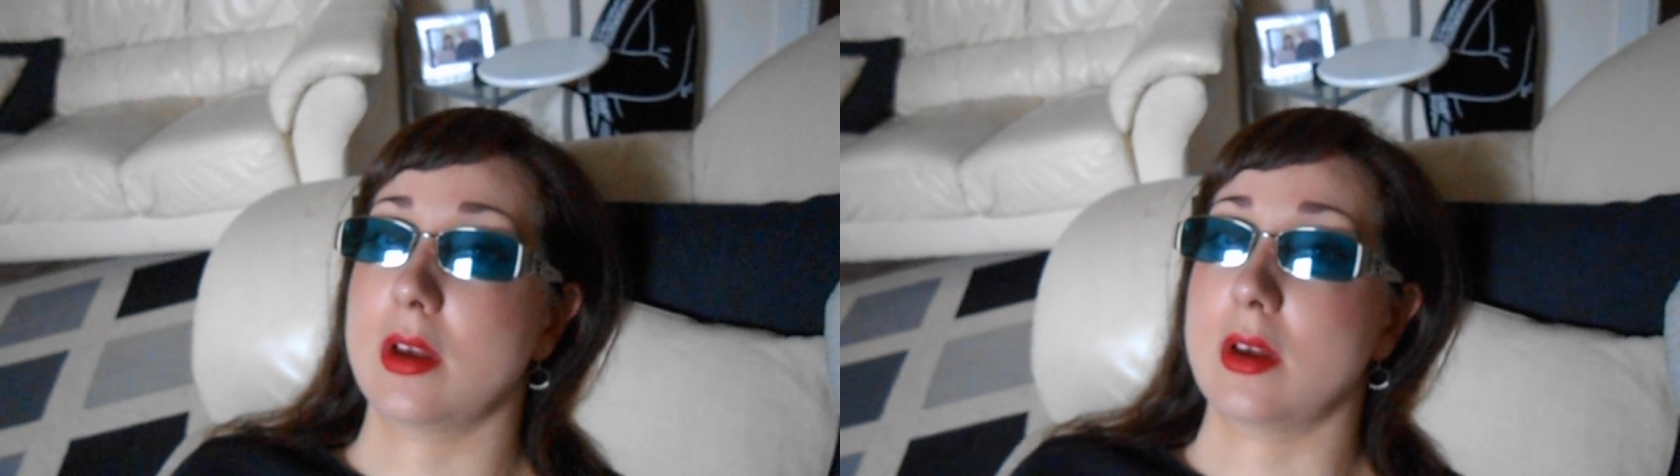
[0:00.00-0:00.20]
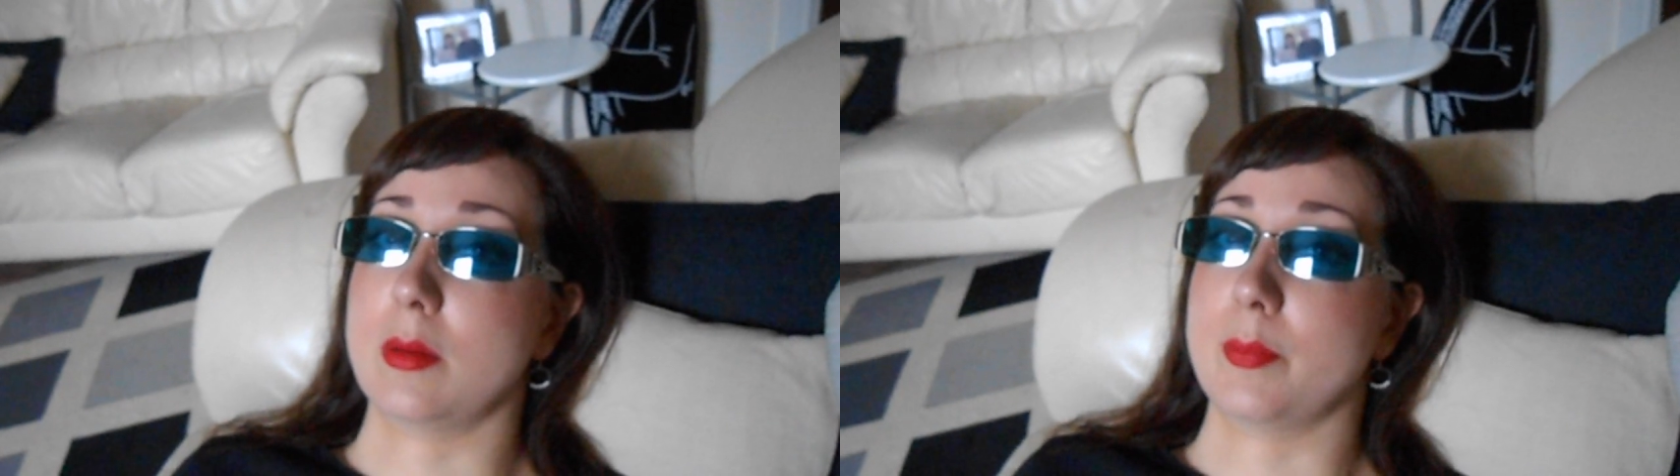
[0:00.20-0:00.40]

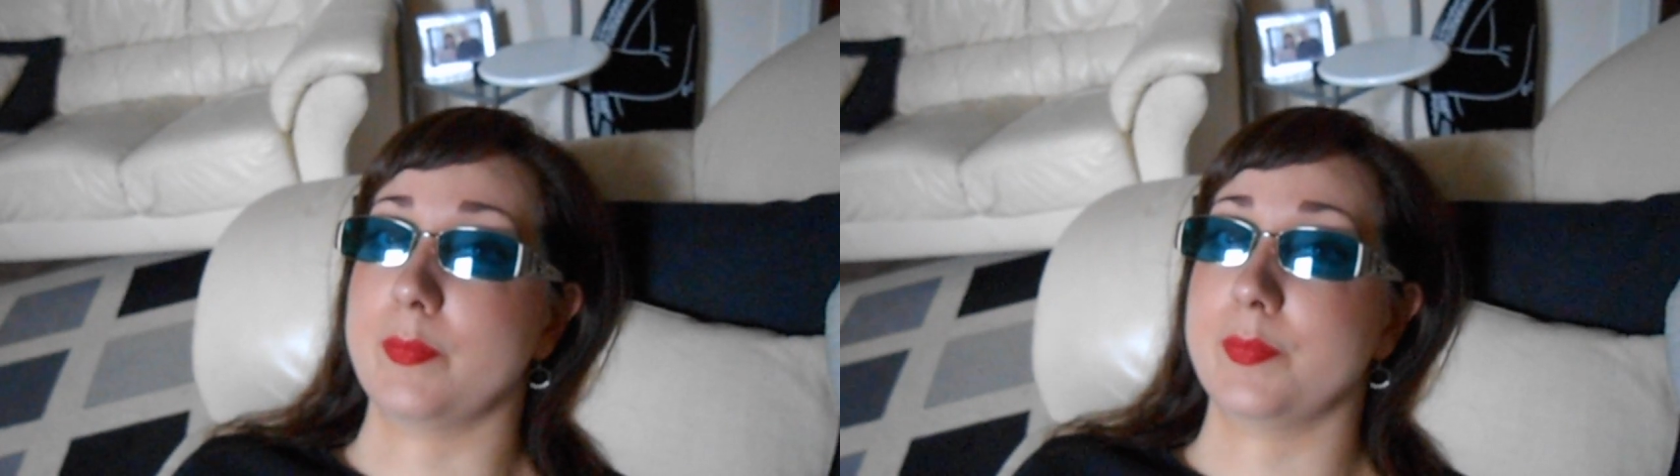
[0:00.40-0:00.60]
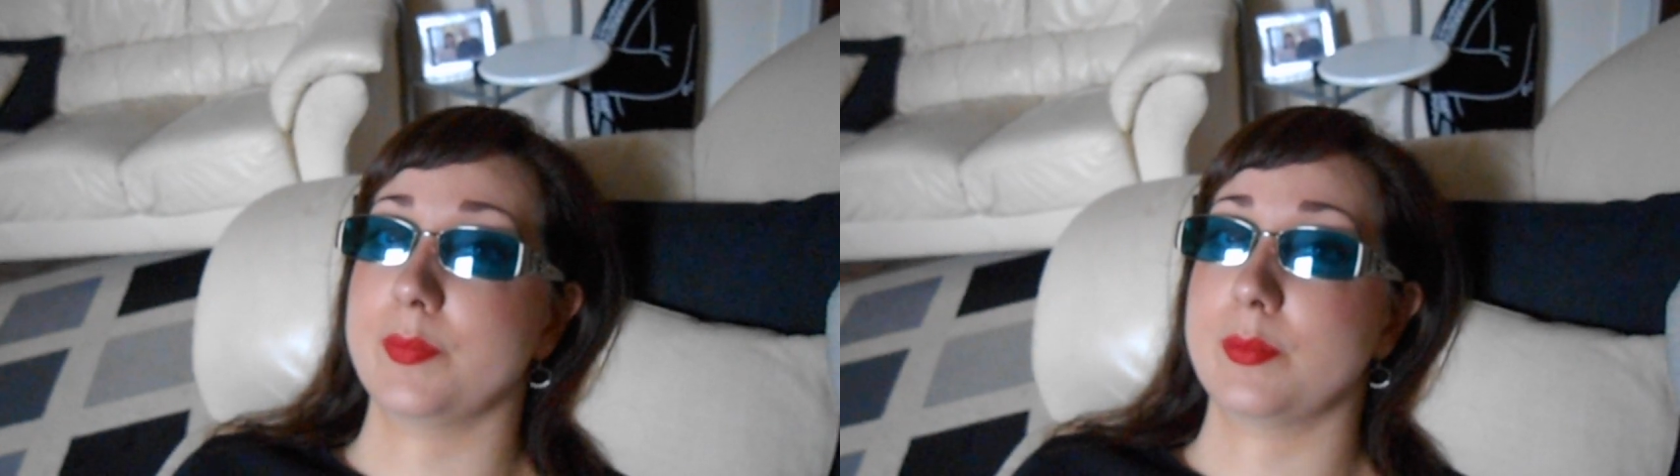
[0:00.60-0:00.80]

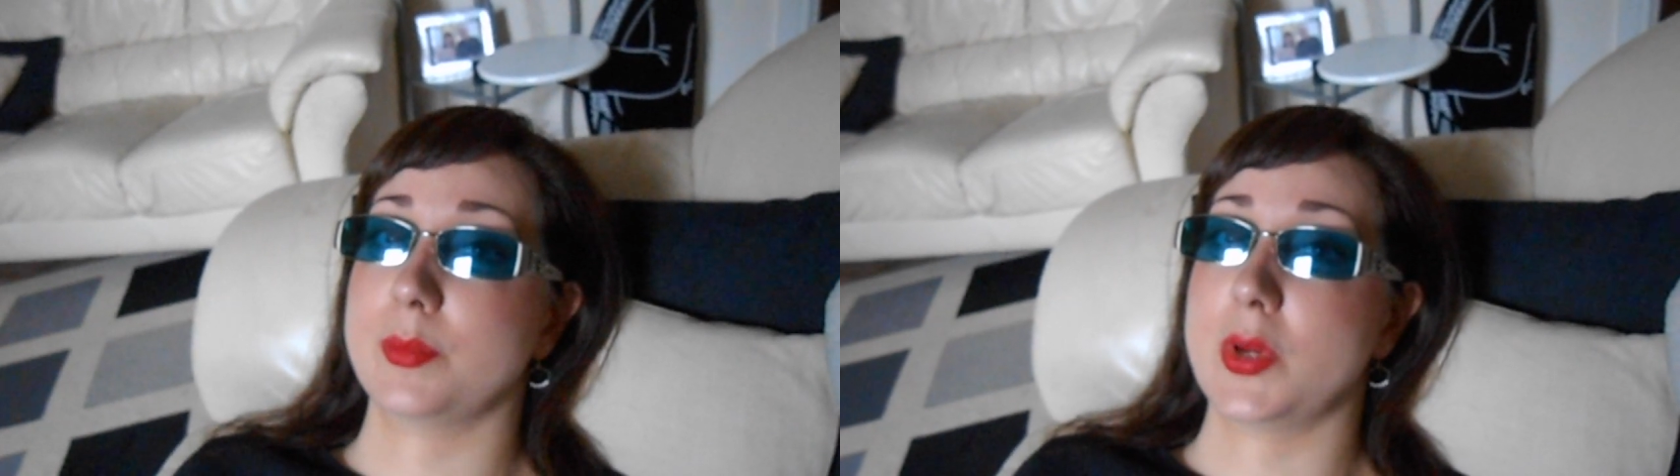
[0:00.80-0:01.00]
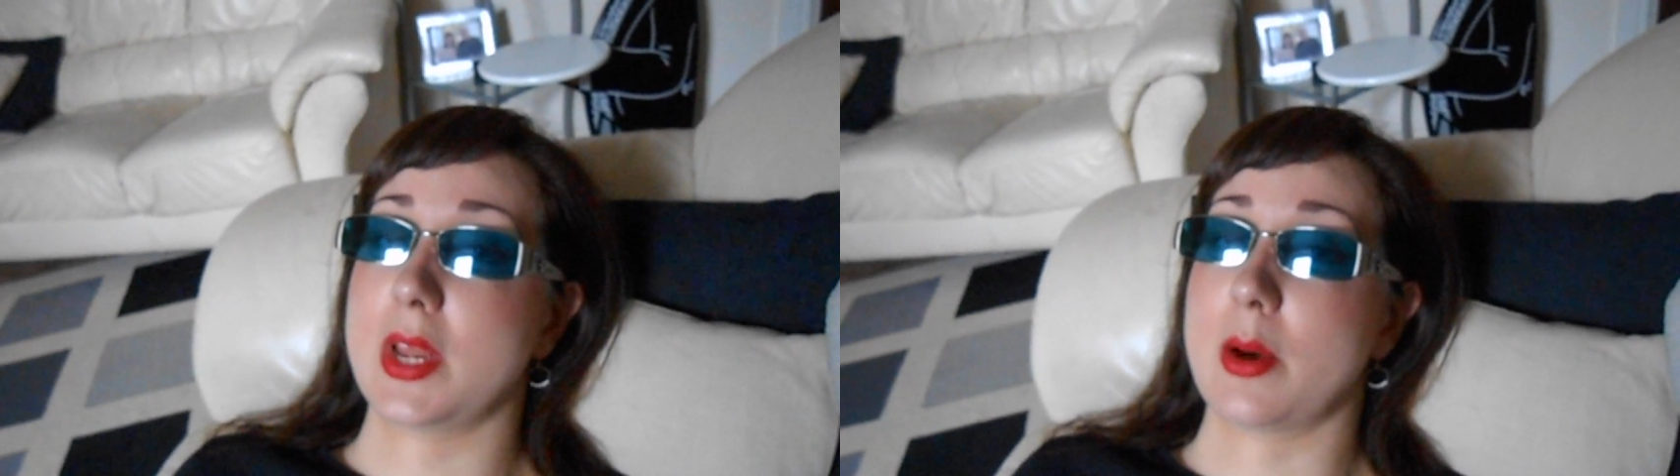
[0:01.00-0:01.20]

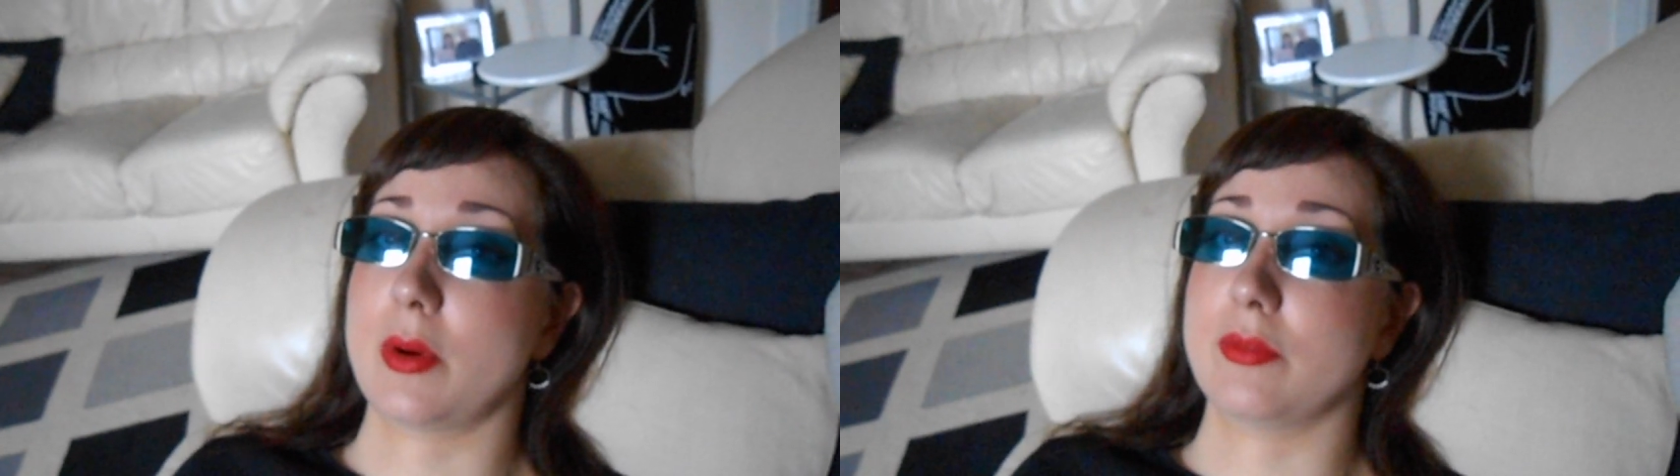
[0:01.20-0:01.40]
but now